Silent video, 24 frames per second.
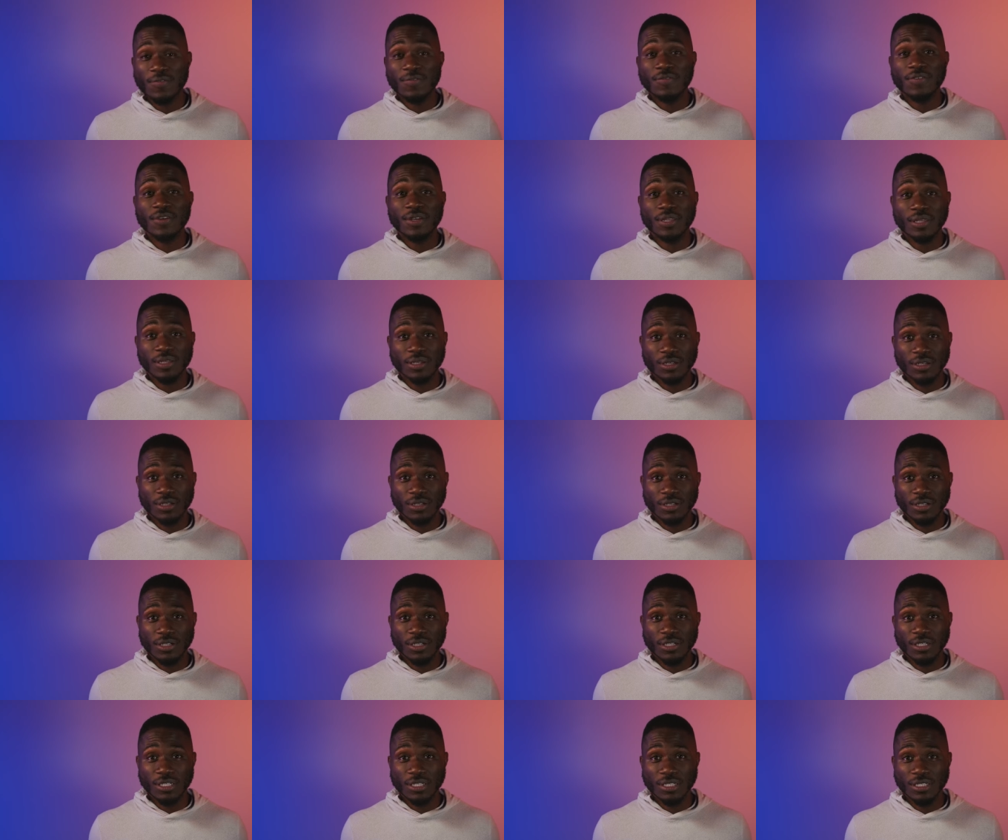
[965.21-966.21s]
Feeling
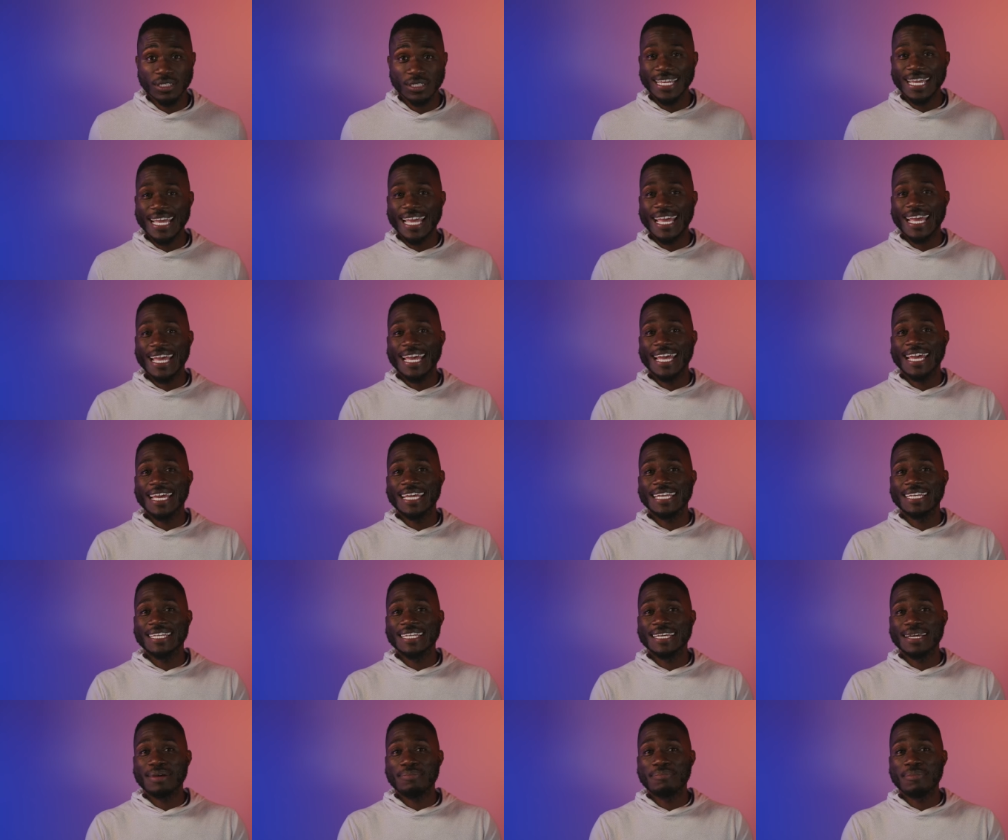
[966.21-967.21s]
good
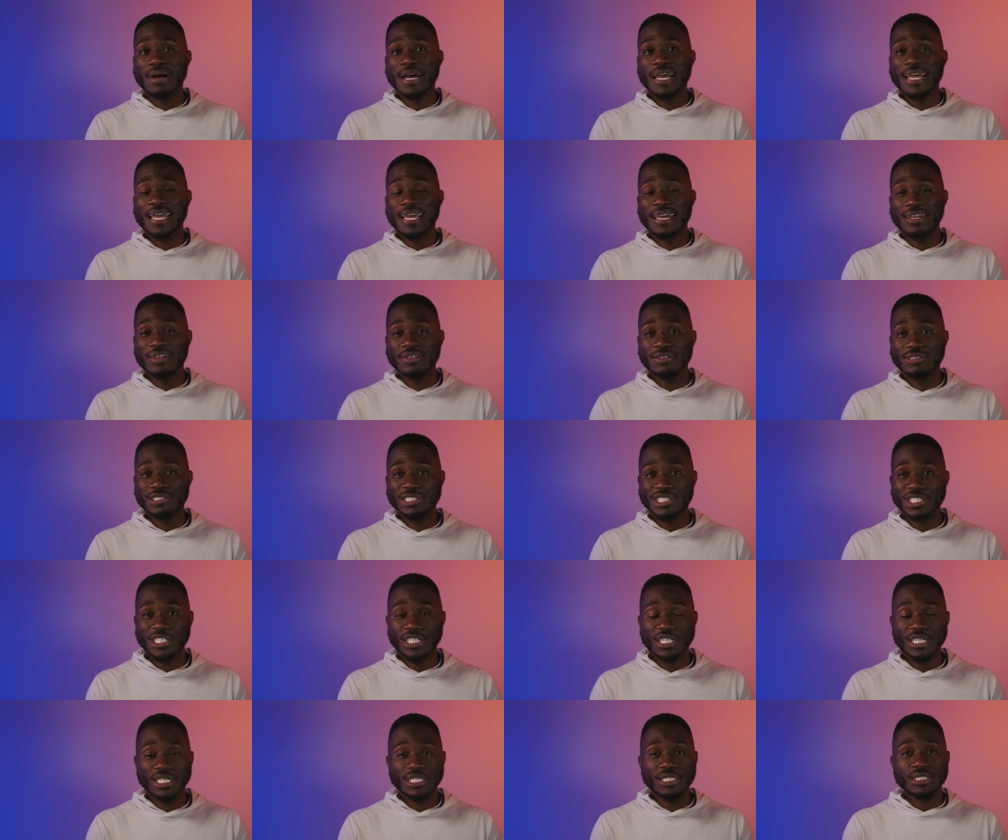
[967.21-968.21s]
and my
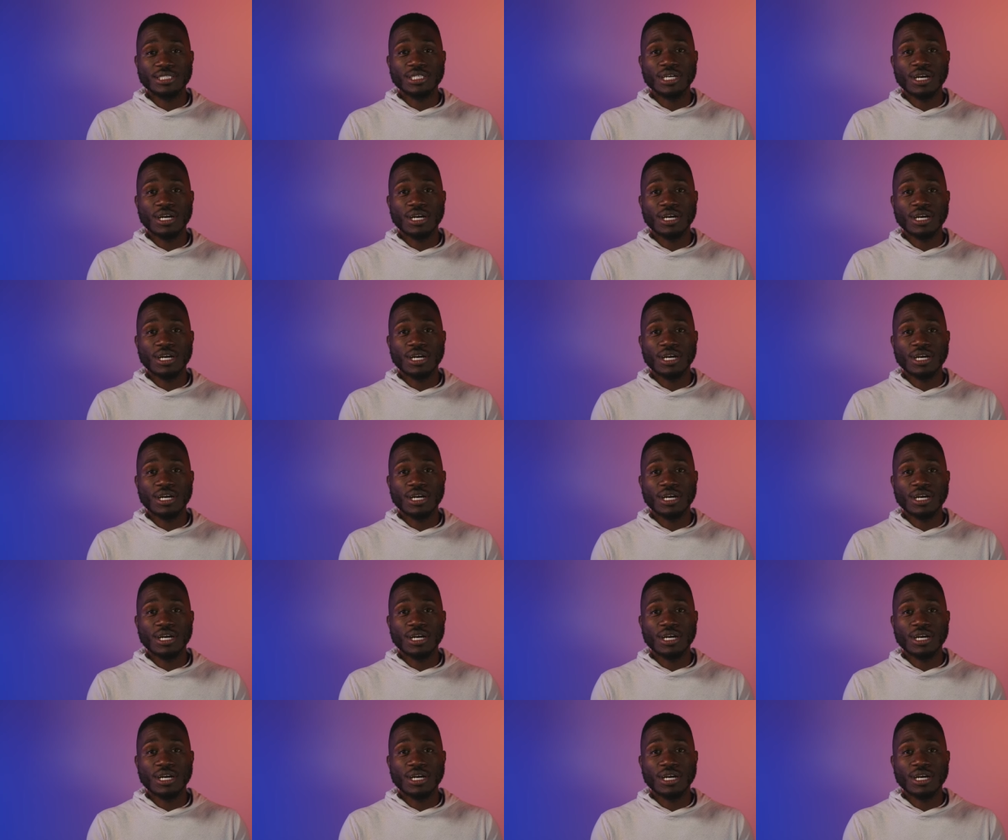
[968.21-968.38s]
energy is